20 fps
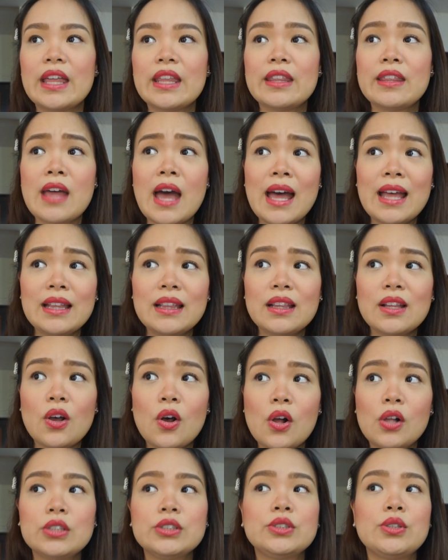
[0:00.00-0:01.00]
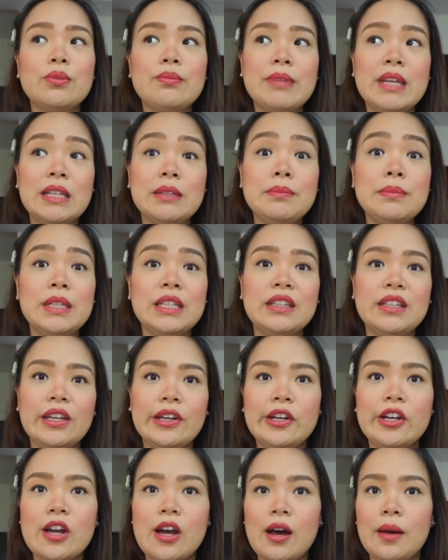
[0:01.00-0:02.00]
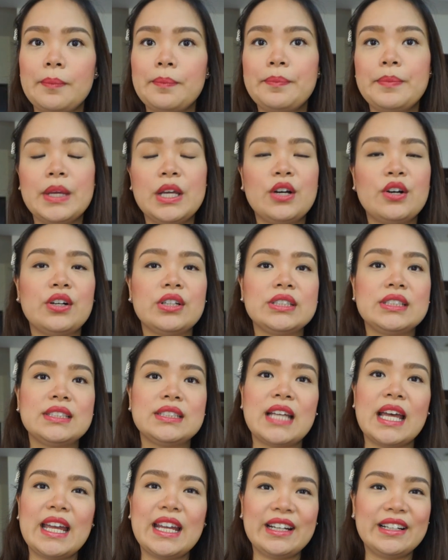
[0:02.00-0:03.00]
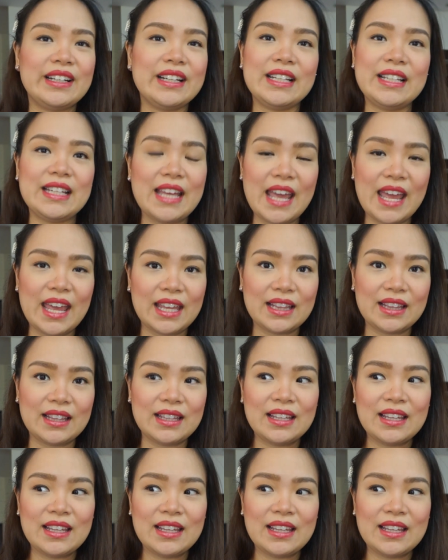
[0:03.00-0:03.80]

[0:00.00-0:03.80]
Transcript: that also made me tear up because I really hate